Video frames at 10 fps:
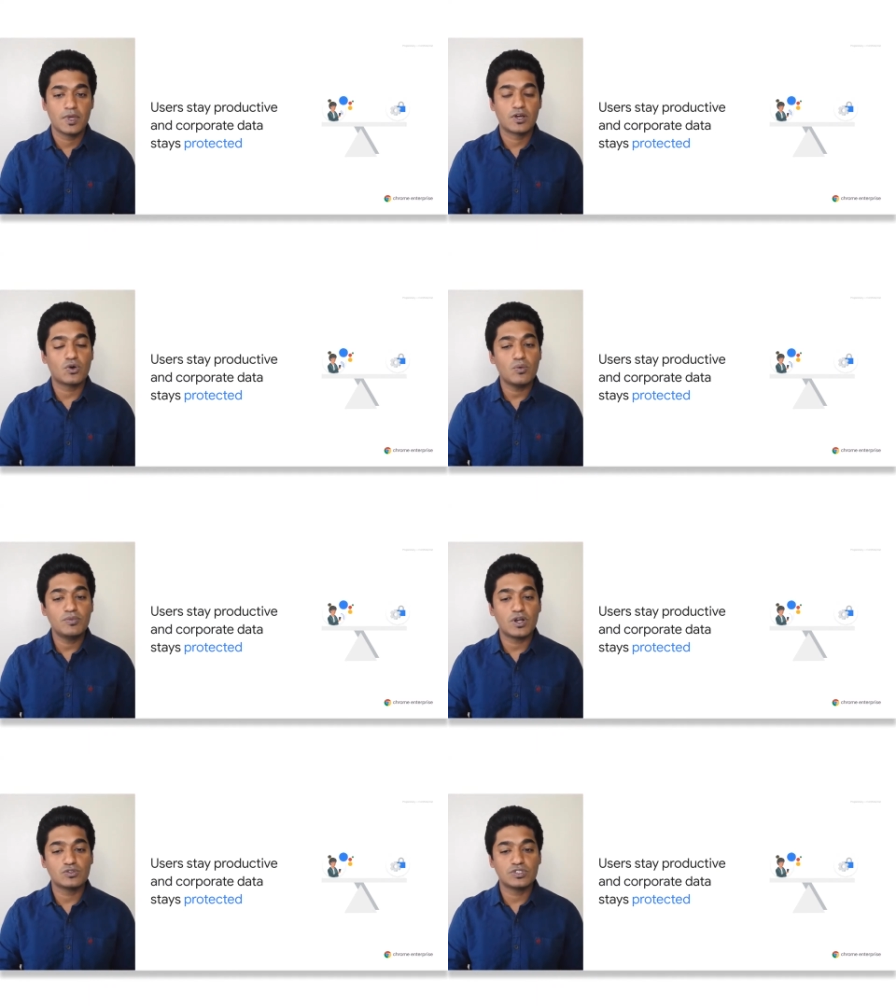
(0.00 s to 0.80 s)
Chrome
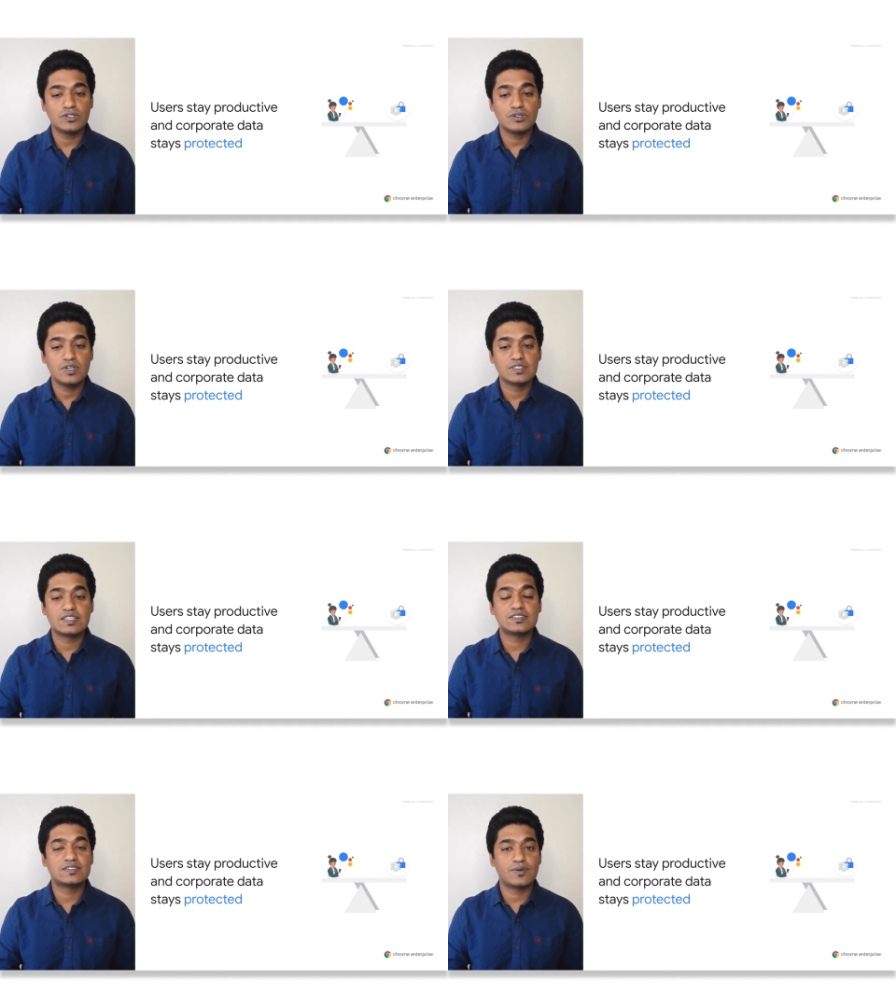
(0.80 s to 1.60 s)
browser is a
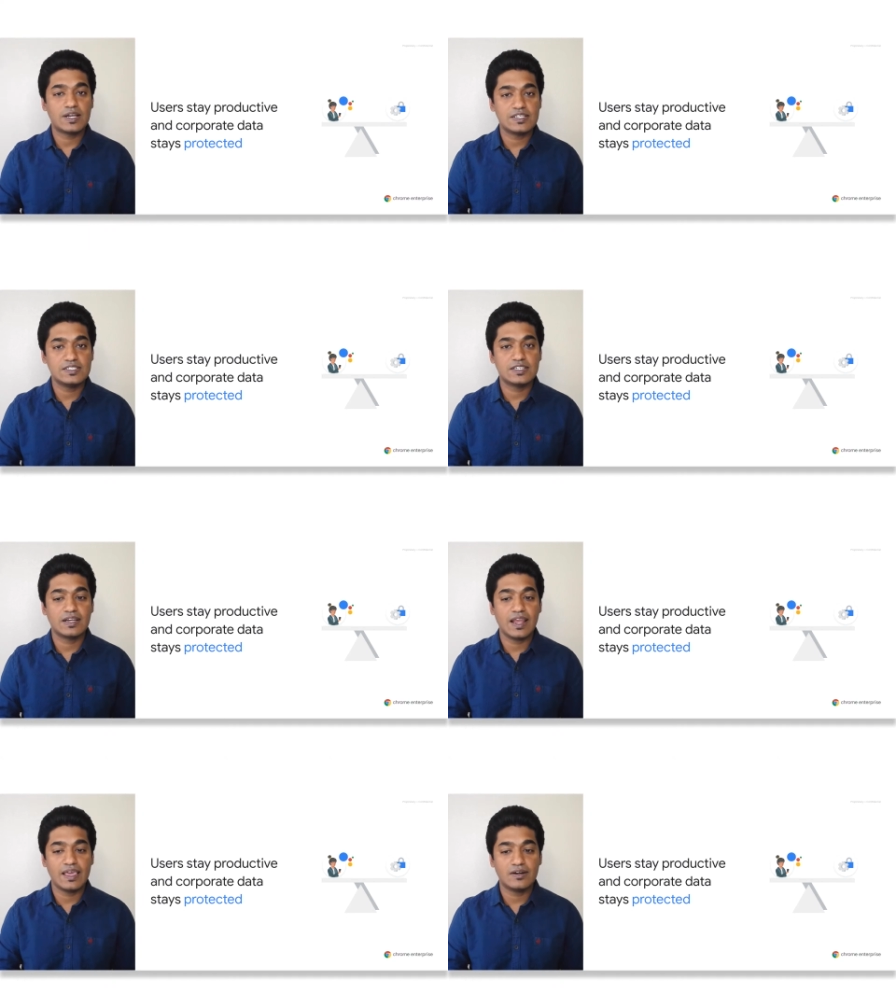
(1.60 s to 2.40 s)
strategic
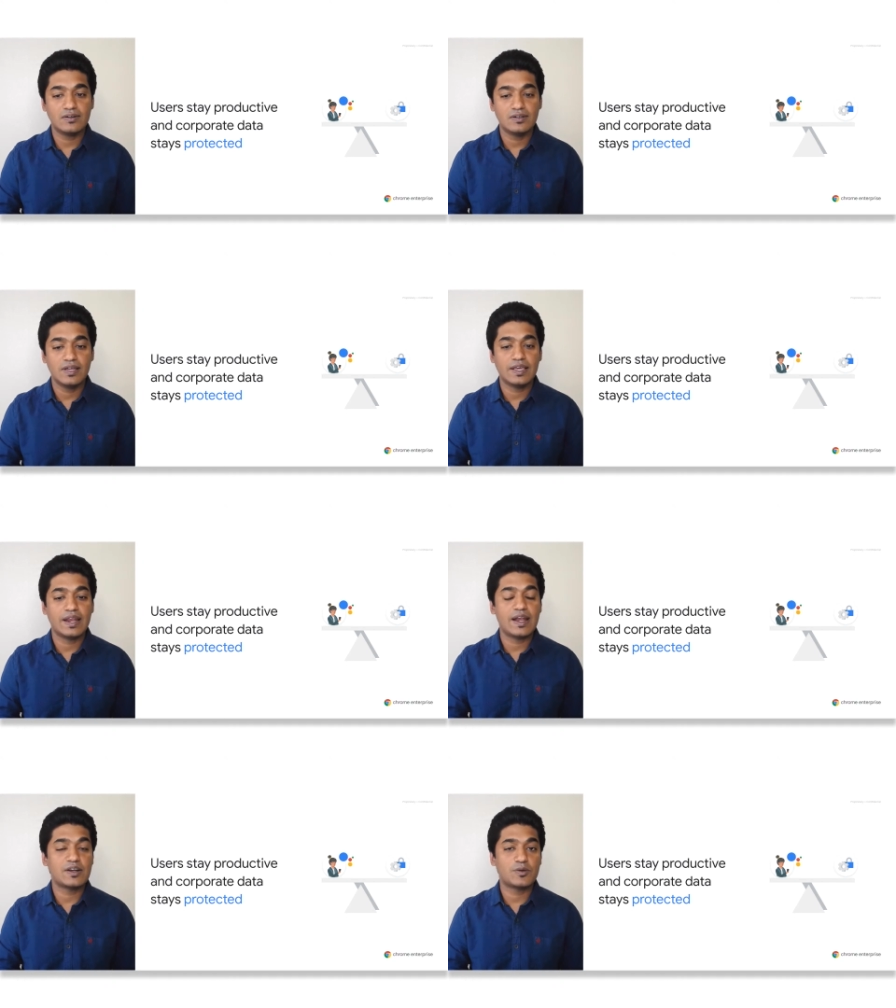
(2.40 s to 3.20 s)
layer in an
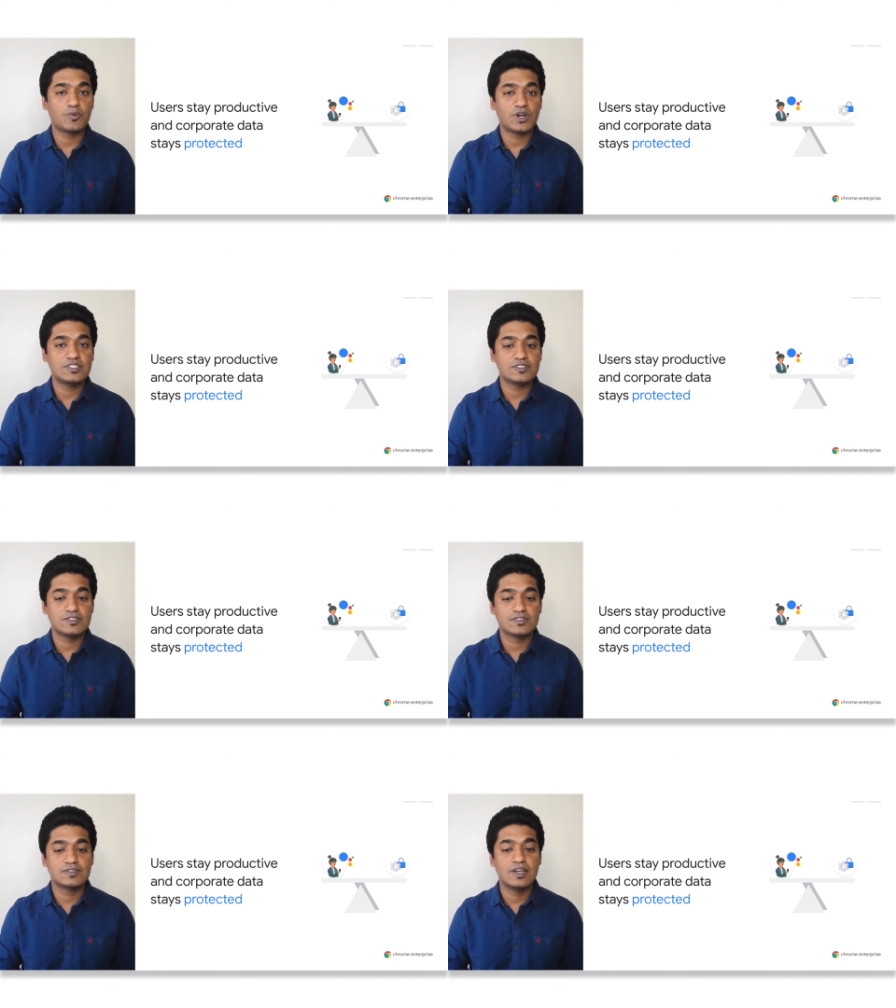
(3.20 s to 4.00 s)

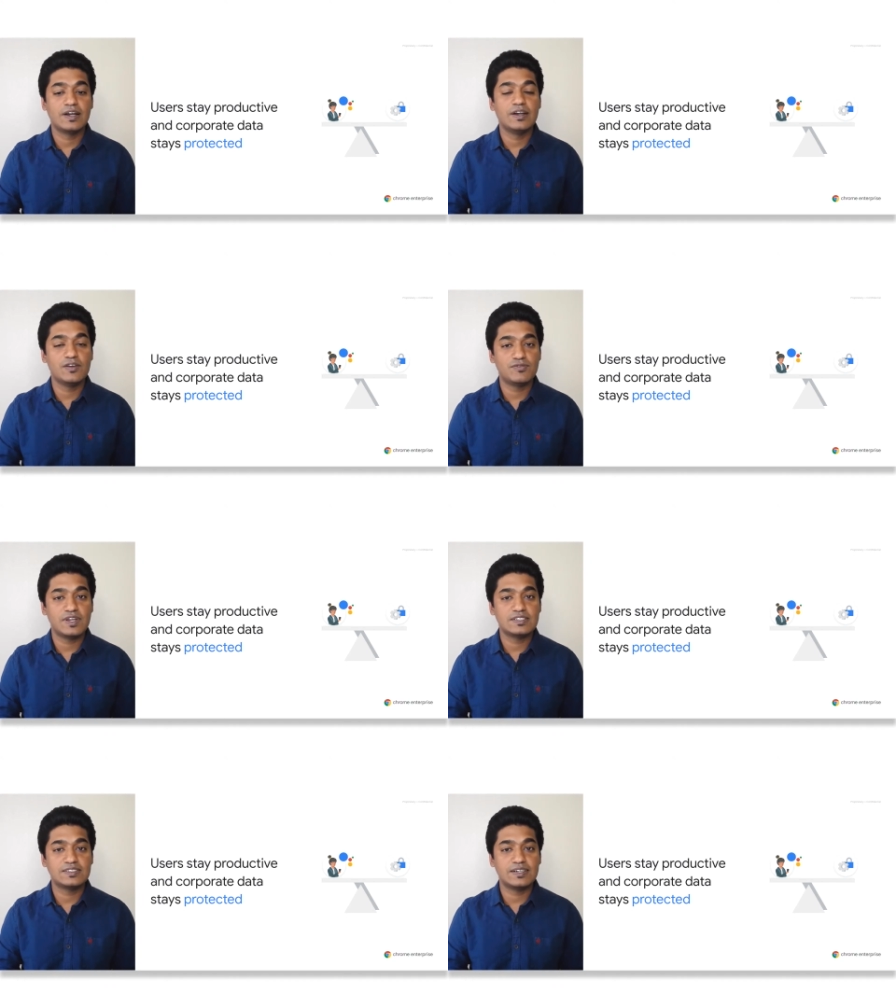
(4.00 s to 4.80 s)
enterprise's
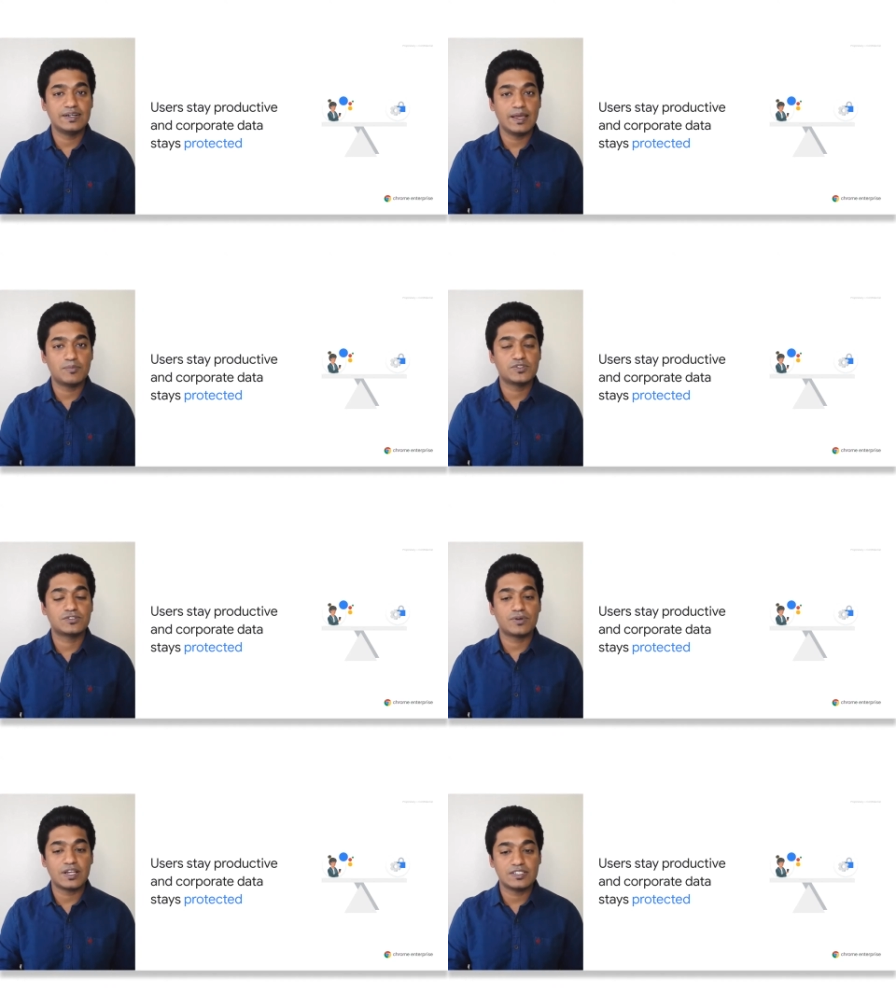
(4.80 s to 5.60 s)
defense in depth
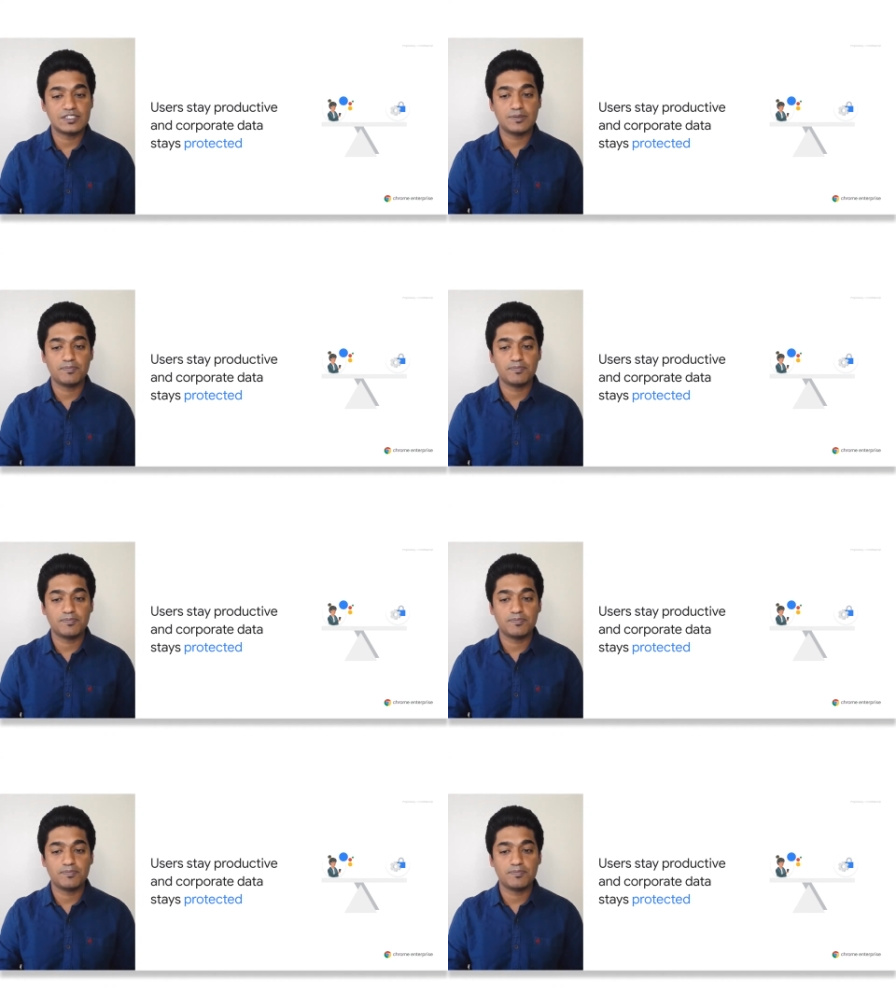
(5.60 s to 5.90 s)
strategy.